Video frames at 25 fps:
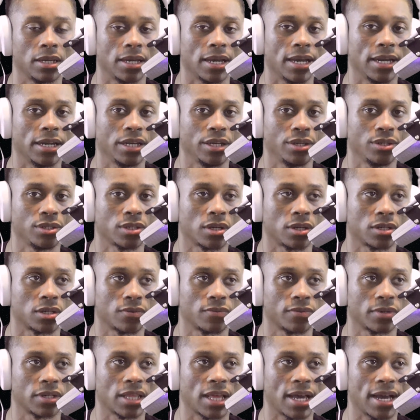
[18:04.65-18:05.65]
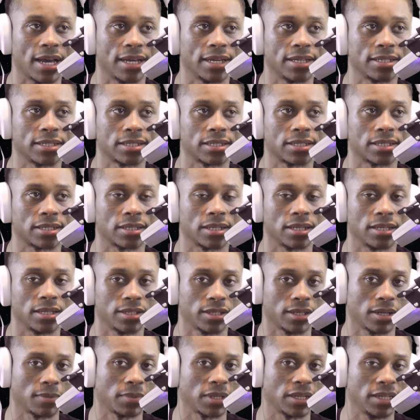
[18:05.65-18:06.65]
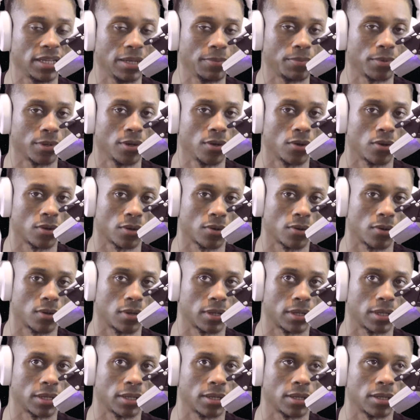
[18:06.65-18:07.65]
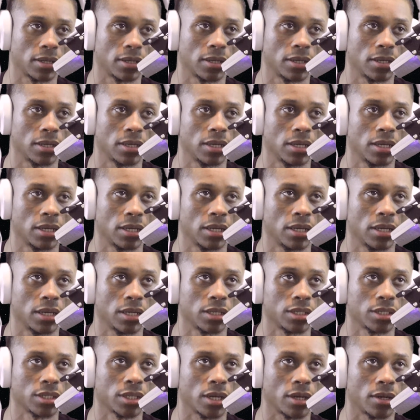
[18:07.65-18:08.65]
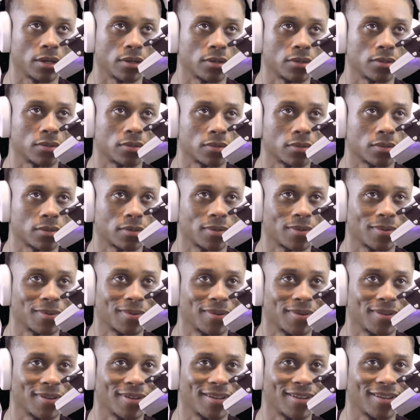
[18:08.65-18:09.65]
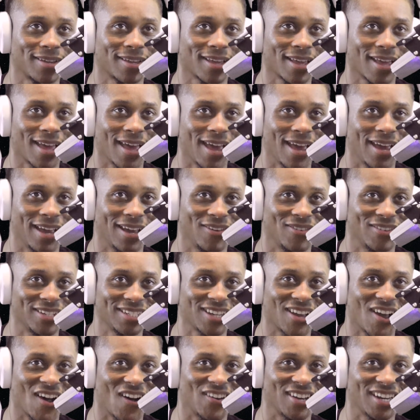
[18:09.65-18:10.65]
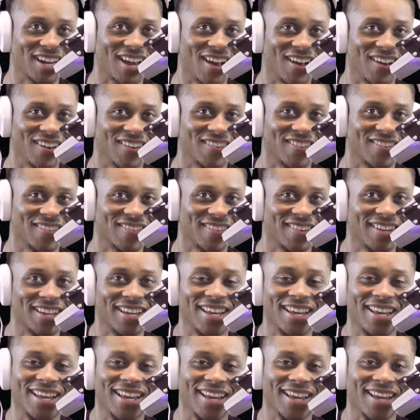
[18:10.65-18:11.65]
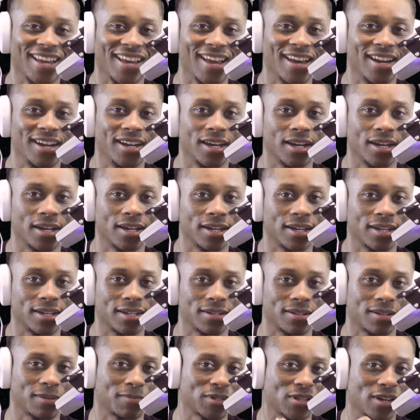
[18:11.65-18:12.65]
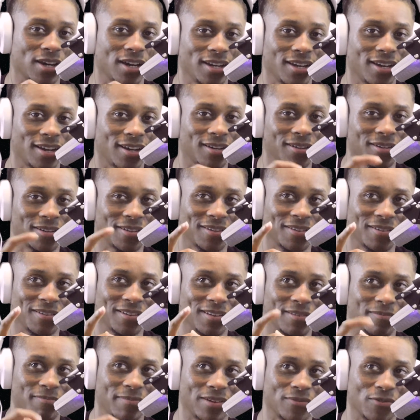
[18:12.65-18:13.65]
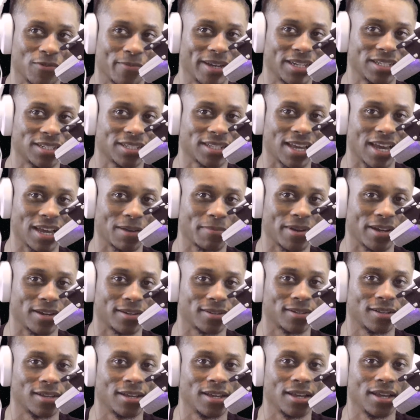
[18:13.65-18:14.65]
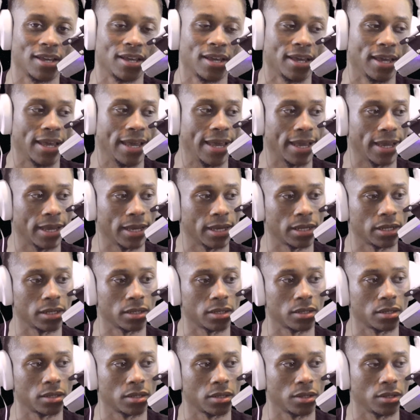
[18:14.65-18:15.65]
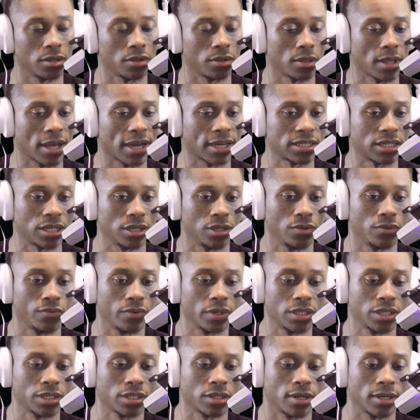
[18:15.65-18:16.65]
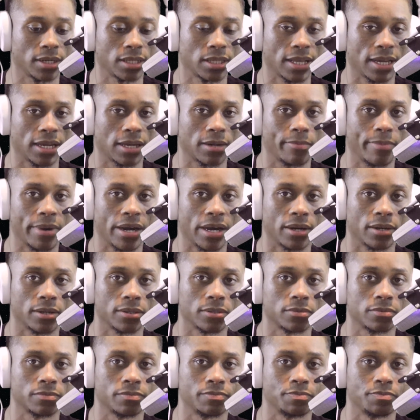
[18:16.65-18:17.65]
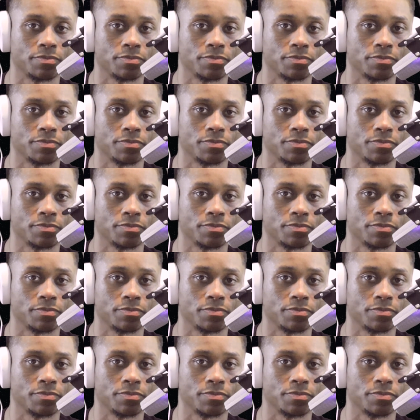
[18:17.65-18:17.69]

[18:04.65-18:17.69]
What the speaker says: and then you start to realize there's something deeper going on. So, hey, what's going on? And I'm sorry, y'all, my roommate just came out, and like I said, you really start to think about,